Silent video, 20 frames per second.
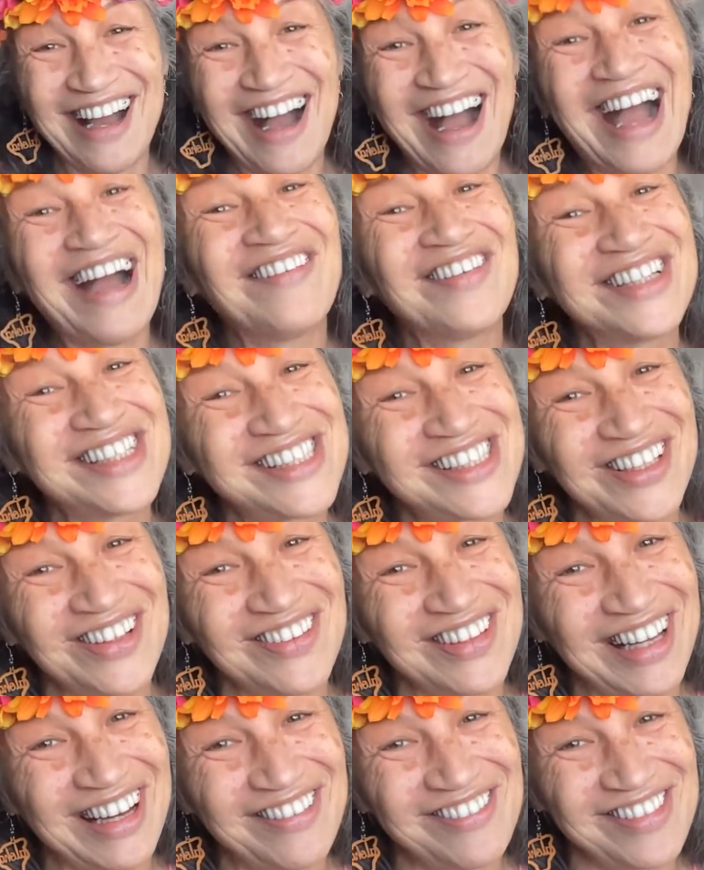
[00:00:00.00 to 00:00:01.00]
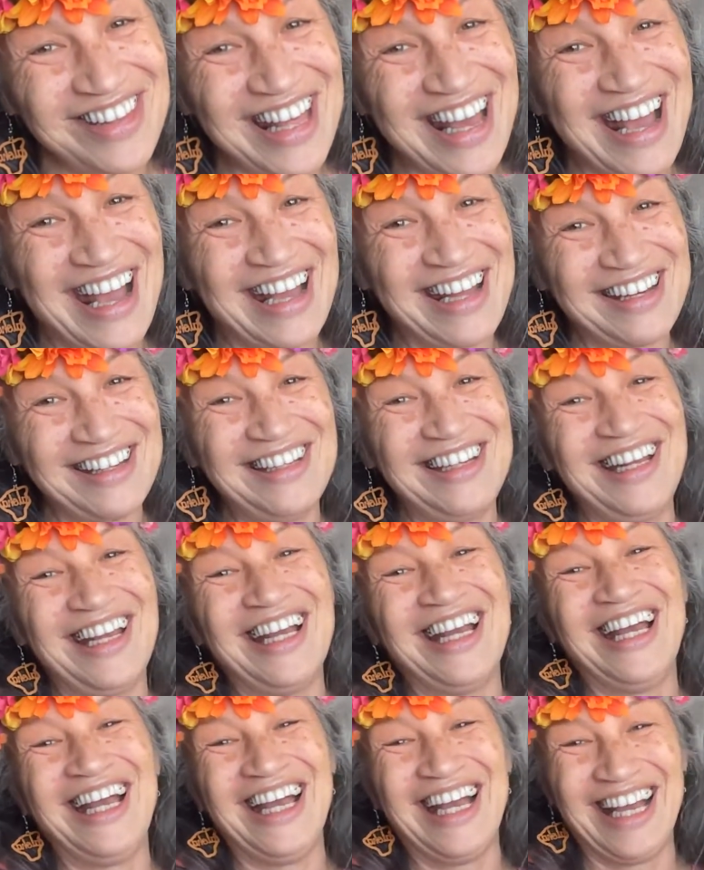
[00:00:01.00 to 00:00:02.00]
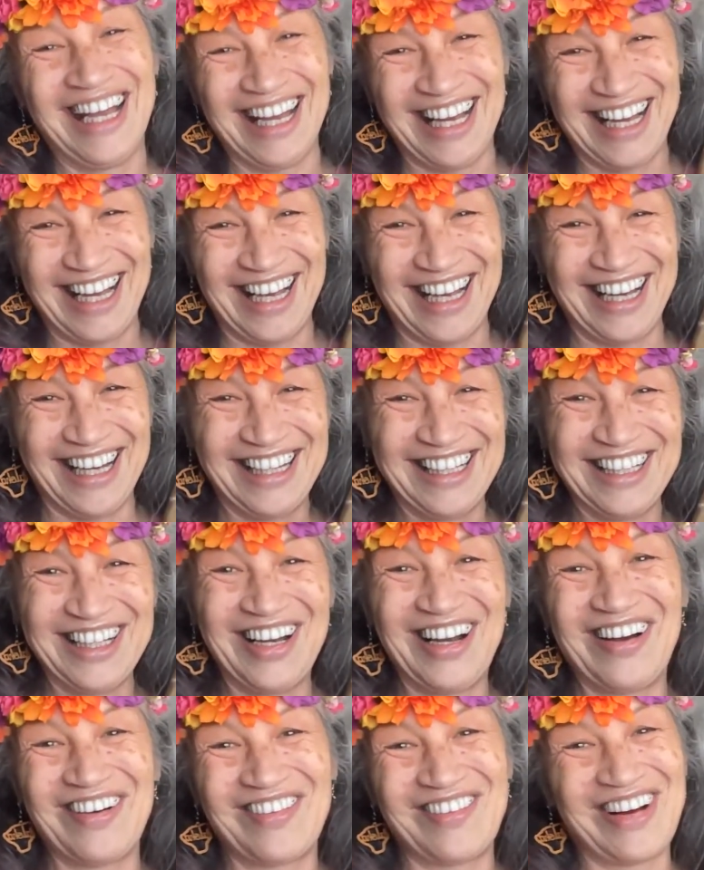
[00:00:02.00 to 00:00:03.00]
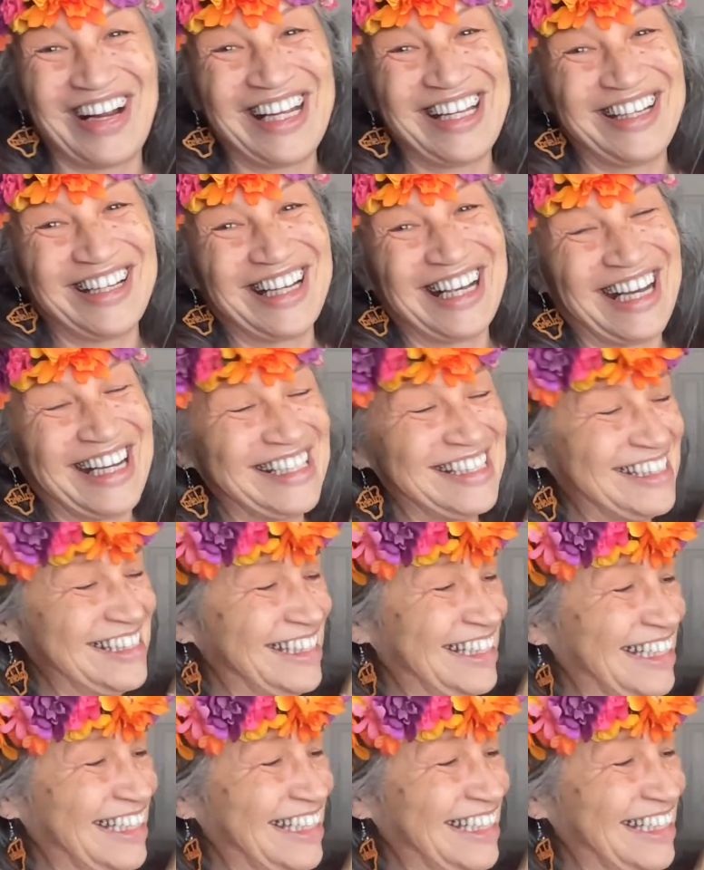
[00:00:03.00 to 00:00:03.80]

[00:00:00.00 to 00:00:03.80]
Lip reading: I would so love that. All right, you guys.